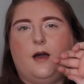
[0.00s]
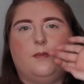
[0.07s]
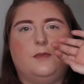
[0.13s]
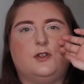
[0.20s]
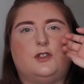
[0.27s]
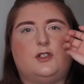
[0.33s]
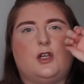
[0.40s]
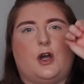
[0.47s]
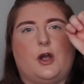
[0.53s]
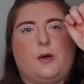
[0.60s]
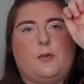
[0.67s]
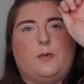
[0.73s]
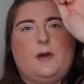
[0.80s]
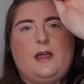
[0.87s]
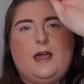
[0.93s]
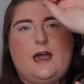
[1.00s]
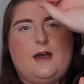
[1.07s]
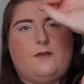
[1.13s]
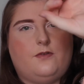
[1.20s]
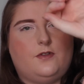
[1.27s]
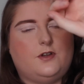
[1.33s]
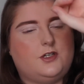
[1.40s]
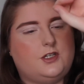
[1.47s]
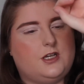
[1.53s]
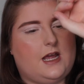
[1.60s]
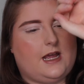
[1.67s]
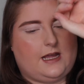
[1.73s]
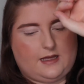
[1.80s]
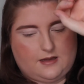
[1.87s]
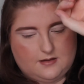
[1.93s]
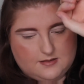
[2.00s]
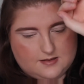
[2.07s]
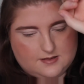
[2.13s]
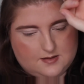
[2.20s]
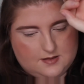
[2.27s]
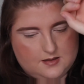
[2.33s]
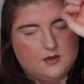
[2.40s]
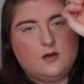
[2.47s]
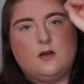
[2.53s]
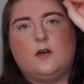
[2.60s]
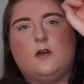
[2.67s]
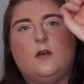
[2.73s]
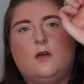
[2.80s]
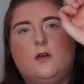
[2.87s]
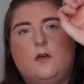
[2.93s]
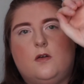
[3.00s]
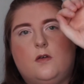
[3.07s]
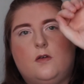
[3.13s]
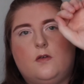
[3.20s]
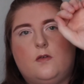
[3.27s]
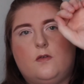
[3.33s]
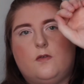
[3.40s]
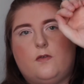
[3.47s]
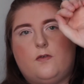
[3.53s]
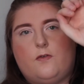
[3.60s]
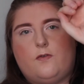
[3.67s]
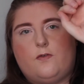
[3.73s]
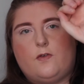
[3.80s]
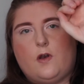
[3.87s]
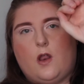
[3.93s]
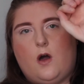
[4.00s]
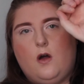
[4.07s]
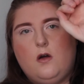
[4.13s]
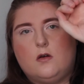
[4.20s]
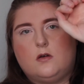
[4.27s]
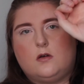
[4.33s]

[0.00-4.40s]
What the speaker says: So we have the shades Flock,